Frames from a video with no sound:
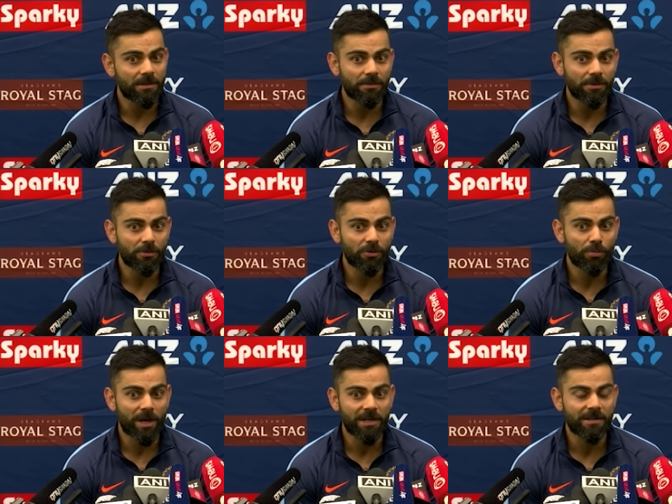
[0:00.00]

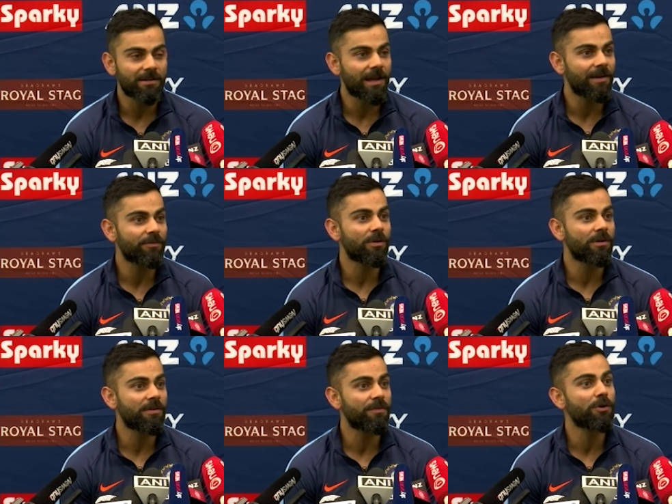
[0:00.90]
you might have
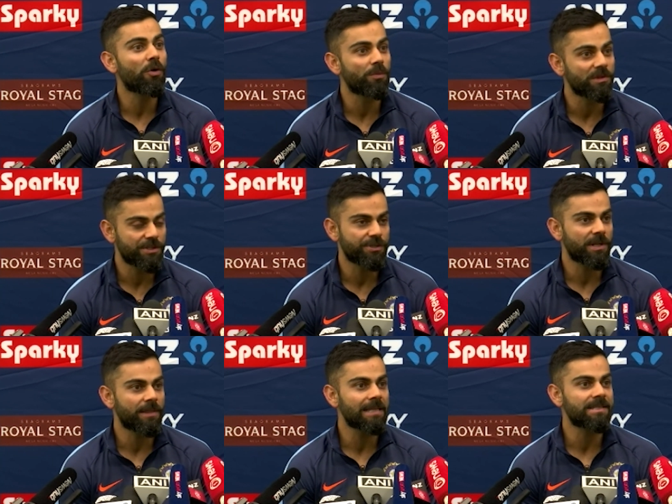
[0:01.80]
a different
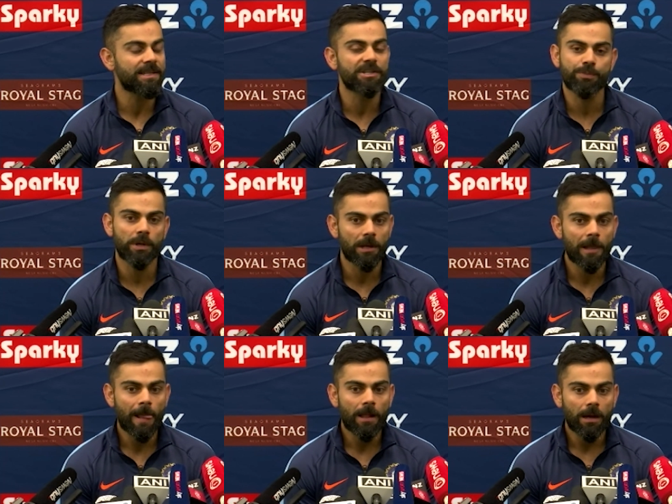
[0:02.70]
conversation at that stage. But
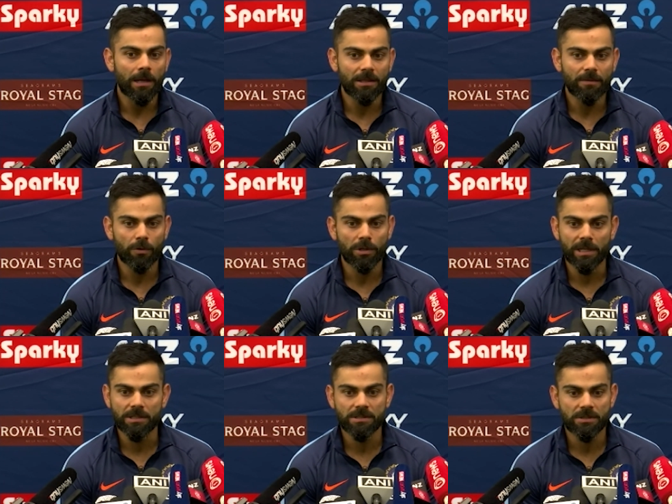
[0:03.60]
I think for the
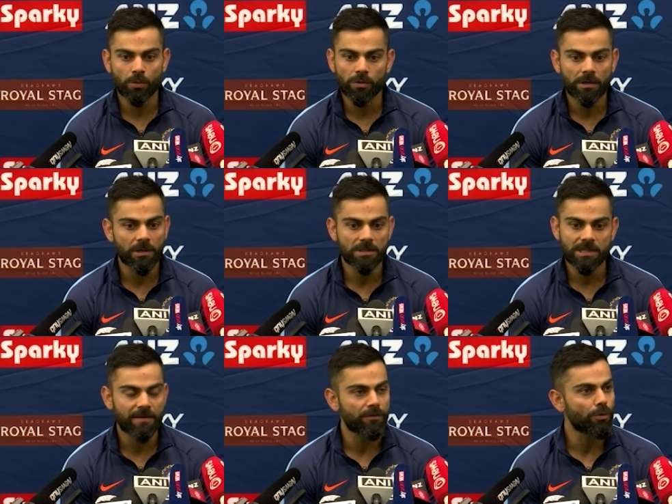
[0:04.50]
next 2-3
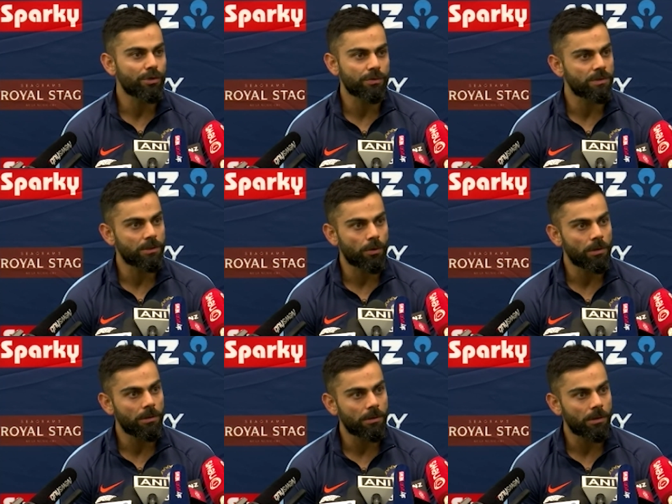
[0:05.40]
years, I have no issues at
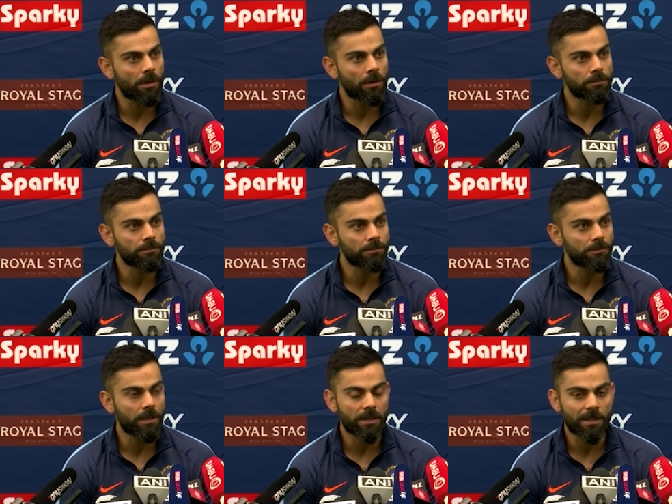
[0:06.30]
all.
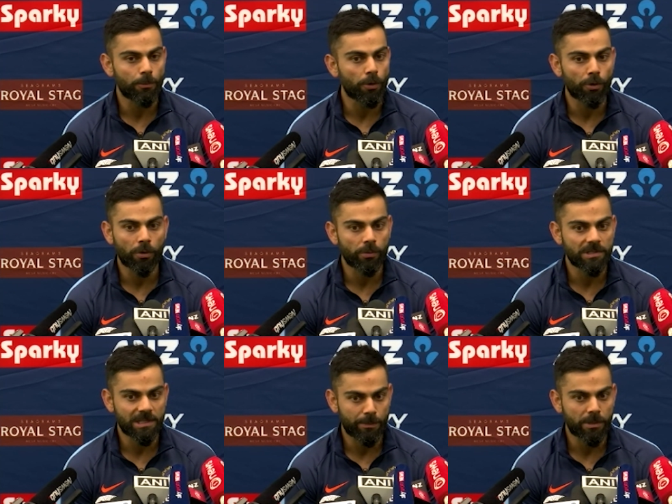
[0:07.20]
Can keep going on
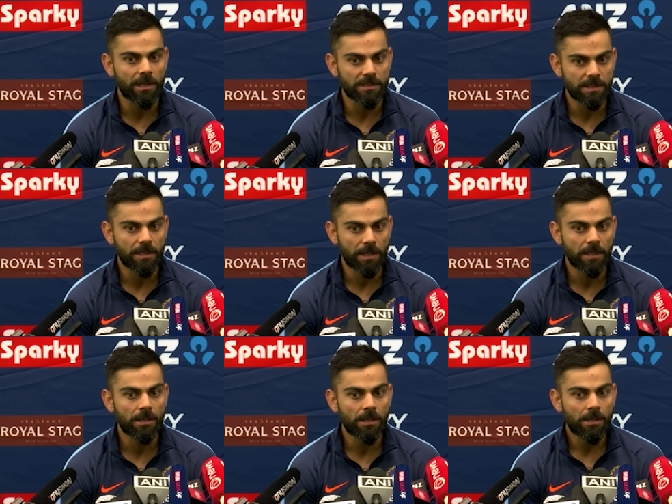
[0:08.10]
with the same intensity, and